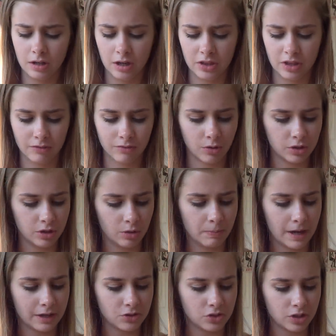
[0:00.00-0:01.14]
I think I've got the old
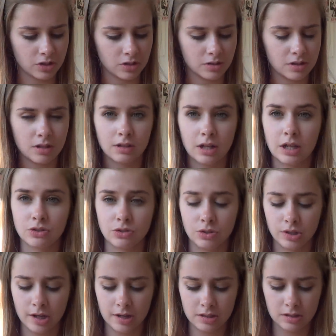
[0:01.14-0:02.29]
packaging so it says Collection
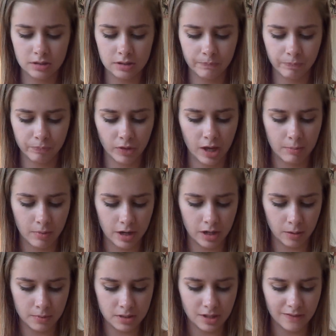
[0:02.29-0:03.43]
2000, and my
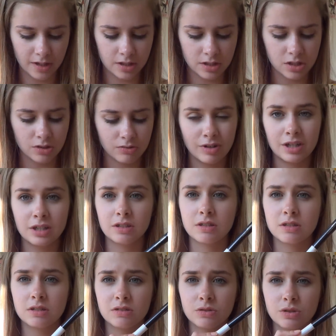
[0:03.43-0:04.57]
number 7 Instant
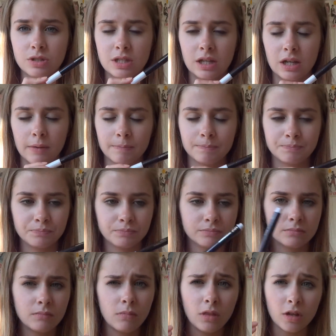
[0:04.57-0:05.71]
Radiance Concealer.
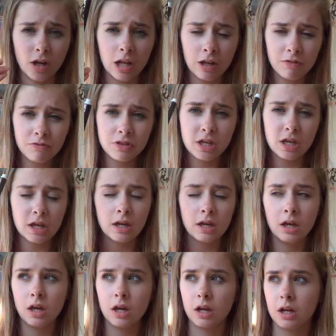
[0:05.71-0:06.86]
I love the
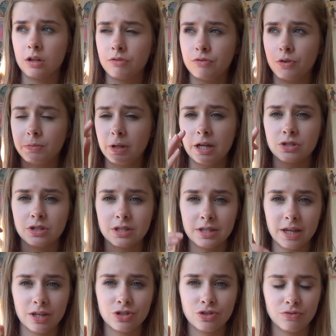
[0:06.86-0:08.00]
kind of formulation and
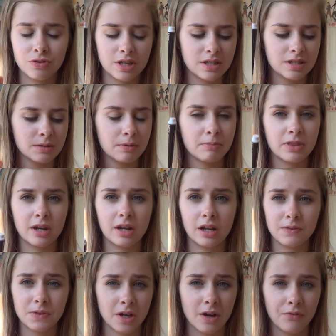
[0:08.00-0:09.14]
texture of this, but then I
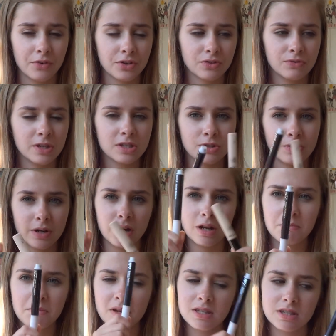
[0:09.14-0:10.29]
love the coverage of this, so I
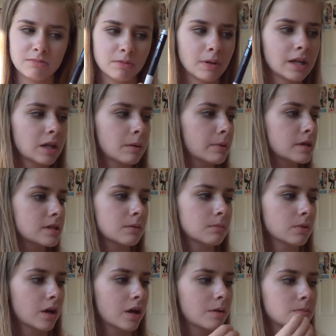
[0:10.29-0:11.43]
kind of mix them up a little bit
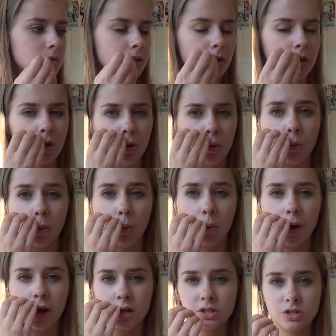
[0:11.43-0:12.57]
sometimes,
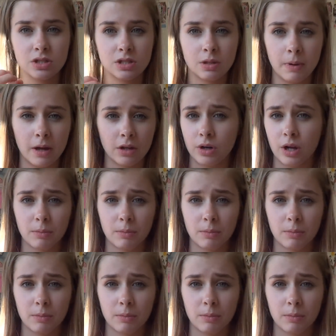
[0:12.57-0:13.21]
or I just, depending on